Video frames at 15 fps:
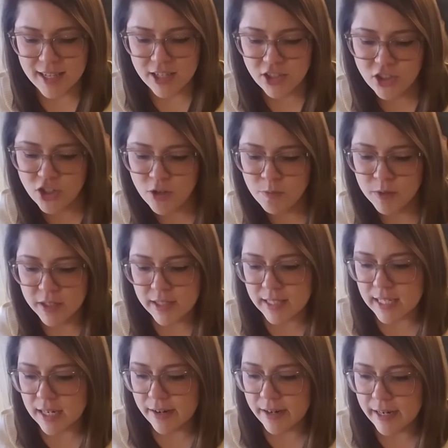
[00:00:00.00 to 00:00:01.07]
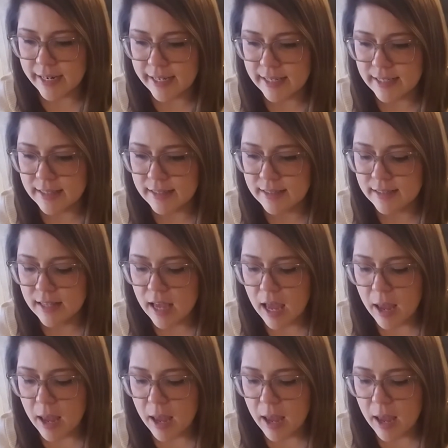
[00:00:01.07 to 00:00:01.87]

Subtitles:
super serious,